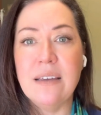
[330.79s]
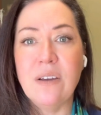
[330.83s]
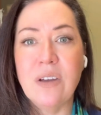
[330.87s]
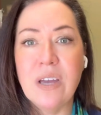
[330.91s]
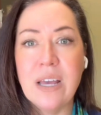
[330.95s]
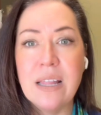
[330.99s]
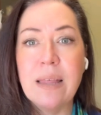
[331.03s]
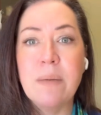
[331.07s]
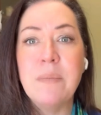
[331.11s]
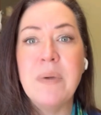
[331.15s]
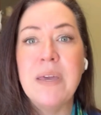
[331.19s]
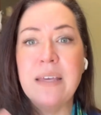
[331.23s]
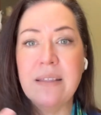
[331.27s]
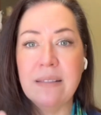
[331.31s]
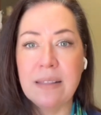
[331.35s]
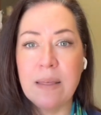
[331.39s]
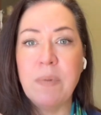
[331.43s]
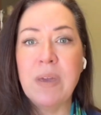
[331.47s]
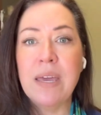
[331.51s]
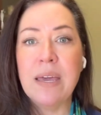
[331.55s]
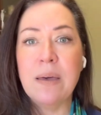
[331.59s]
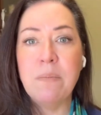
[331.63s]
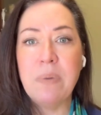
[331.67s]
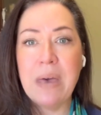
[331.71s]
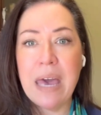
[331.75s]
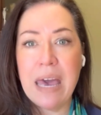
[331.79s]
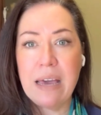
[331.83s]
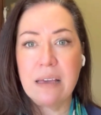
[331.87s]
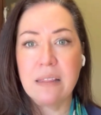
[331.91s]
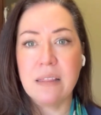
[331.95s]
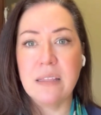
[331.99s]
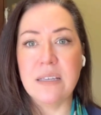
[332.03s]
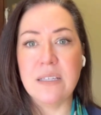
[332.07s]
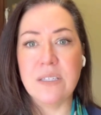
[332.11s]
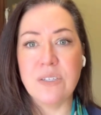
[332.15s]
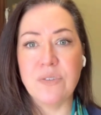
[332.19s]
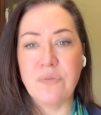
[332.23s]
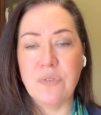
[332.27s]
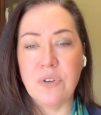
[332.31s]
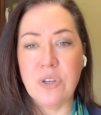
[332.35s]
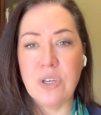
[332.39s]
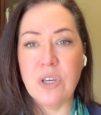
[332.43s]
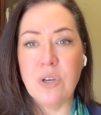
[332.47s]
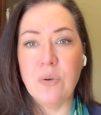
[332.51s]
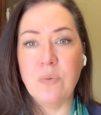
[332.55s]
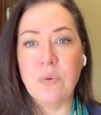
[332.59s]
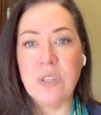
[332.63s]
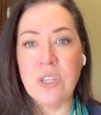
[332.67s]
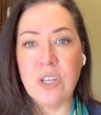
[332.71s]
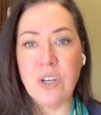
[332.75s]
Okay, let me, let me unpack these for
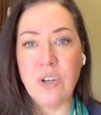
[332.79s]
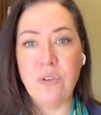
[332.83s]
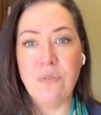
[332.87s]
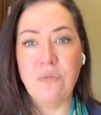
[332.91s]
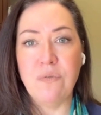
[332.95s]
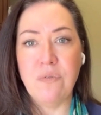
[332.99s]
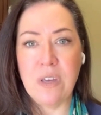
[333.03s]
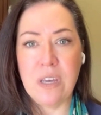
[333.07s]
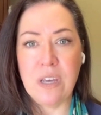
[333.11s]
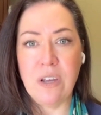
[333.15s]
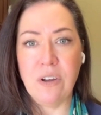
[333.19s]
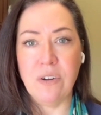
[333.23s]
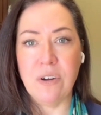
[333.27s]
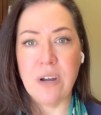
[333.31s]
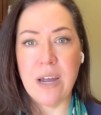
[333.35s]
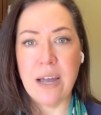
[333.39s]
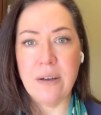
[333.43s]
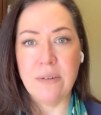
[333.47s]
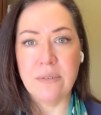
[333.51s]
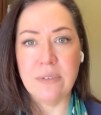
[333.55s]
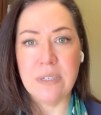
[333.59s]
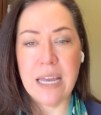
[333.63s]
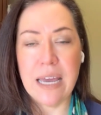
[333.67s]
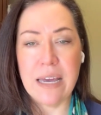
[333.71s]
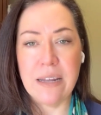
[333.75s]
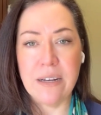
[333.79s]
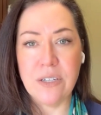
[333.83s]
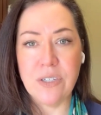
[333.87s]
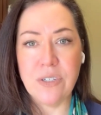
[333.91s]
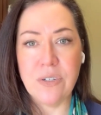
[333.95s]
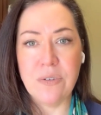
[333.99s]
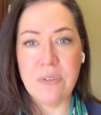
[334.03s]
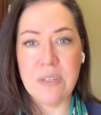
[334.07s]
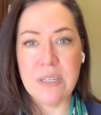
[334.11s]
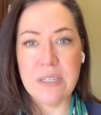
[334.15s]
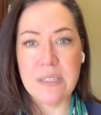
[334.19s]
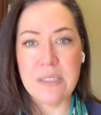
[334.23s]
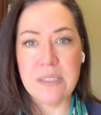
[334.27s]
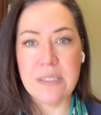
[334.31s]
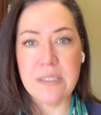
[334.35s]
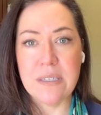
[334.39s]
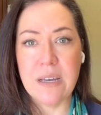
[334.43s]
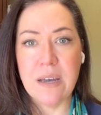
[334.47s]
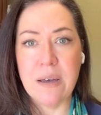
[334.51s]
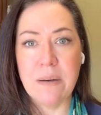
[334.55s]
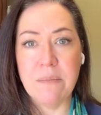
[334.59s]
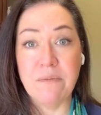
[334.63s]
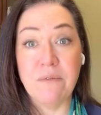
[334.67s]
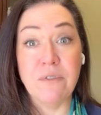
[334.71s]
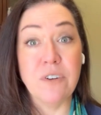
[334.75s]
you and then you figure out how to do this
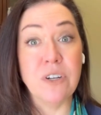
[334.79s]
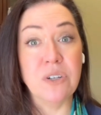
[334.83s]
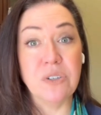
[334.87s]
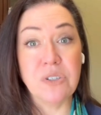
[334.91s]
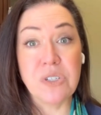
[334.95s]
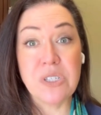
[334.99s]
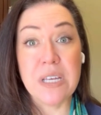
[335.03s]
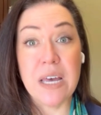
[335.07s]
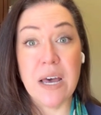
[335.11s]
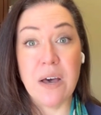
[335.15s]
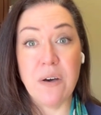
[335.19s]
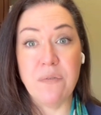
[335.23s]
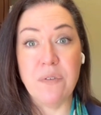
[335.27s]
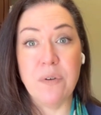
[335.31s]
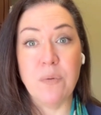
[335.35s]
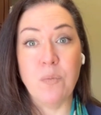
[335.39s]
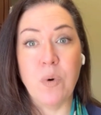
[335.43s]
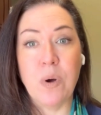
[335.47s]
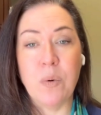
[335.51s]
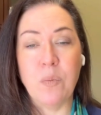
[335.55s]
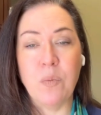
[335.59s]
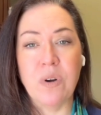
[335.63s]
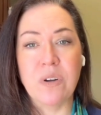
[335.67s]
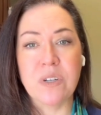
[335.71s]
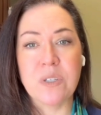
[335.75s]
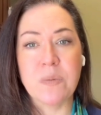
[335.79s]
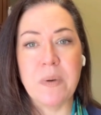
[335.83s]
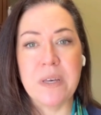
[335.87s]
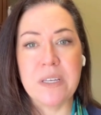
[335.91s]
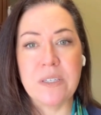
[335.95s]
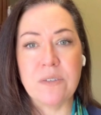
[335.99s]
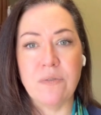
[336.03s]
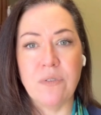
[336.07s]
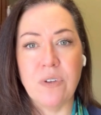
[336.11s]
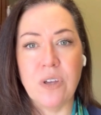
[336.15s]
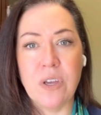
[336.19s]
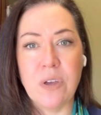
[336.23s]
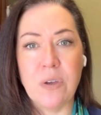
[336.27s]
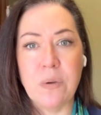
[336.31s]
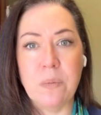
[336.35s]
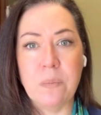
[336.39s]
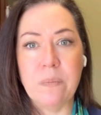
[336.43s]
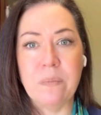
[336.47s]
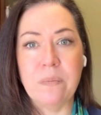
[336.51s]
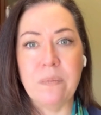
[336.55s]
um, for yourself and what works best for you.